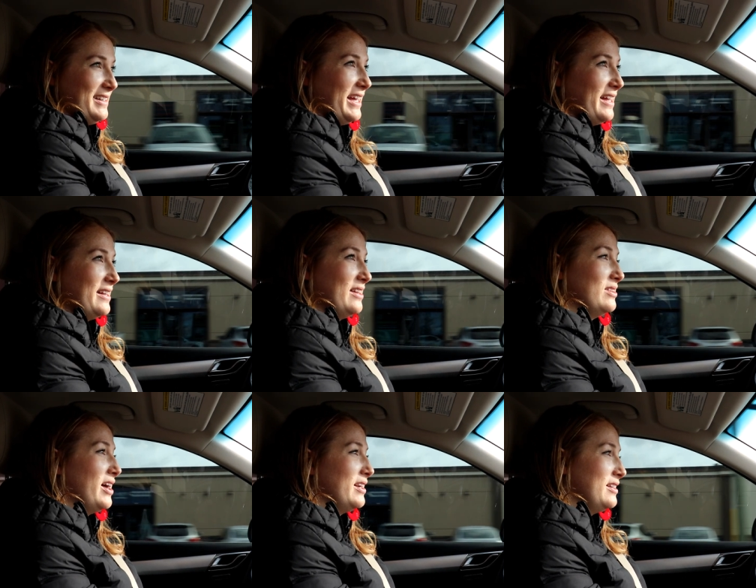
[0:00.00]
and a
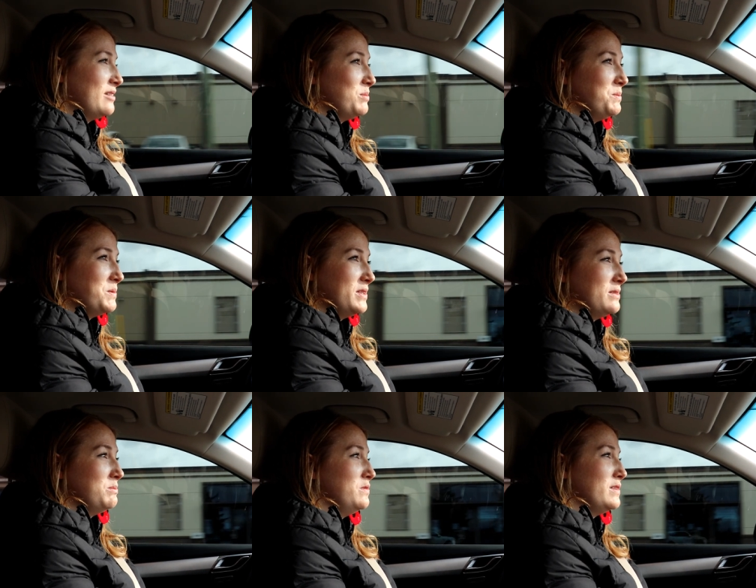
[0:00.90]
lot of young
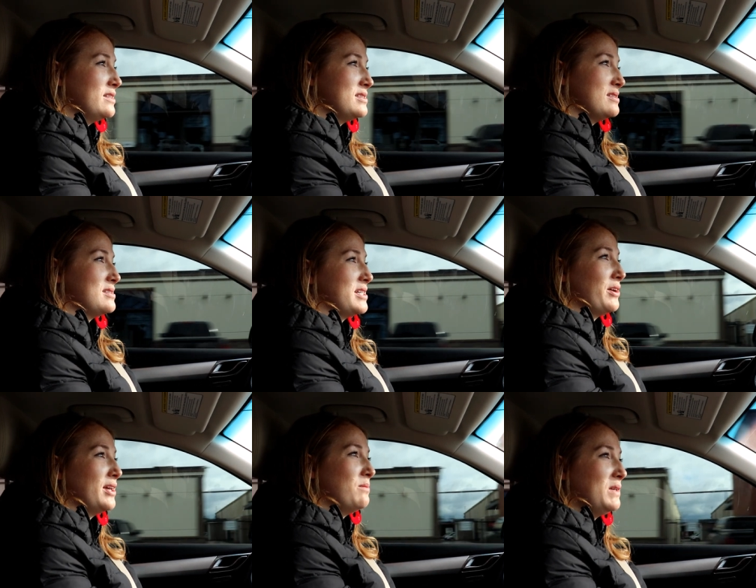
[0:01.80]
people moving into this
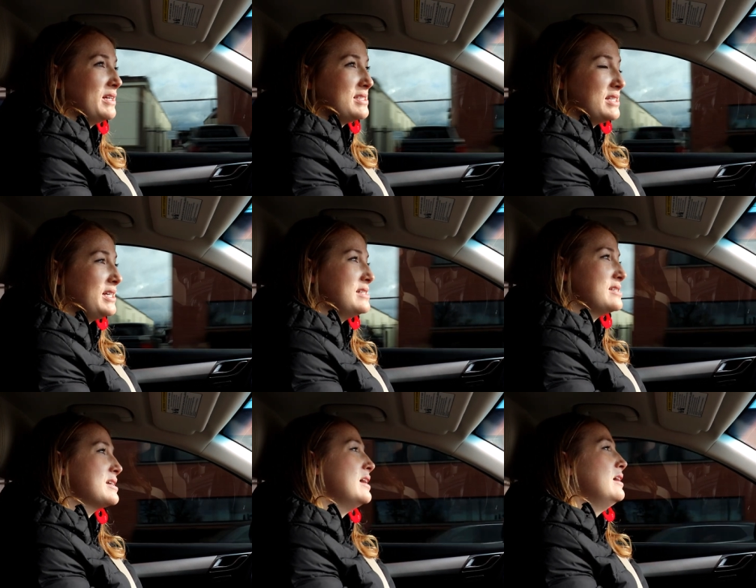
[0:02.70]
area because it
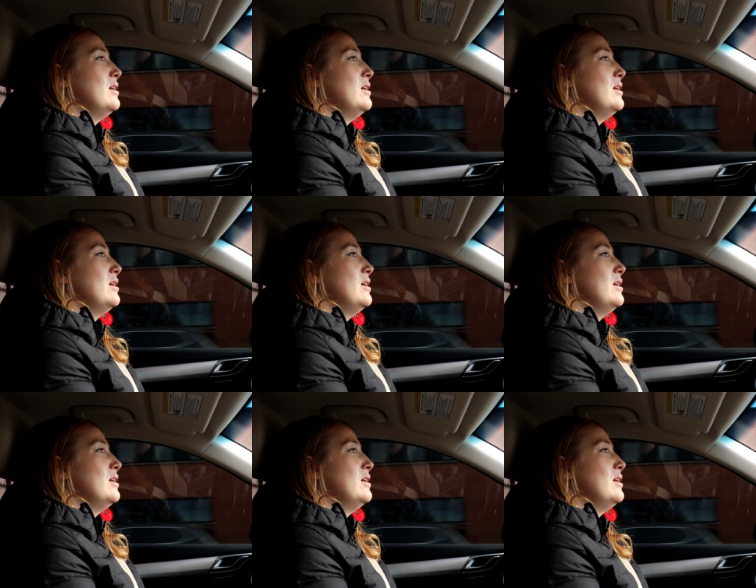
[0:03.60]
is